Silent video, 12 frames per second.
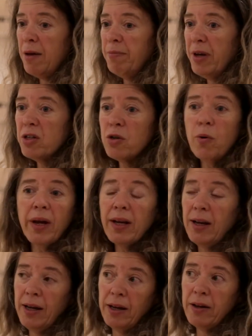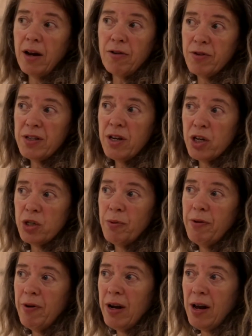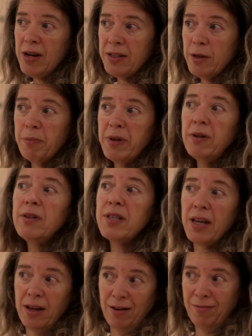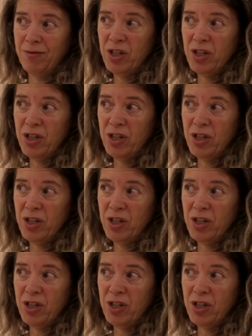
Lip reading: Because quickly in our research we realised that building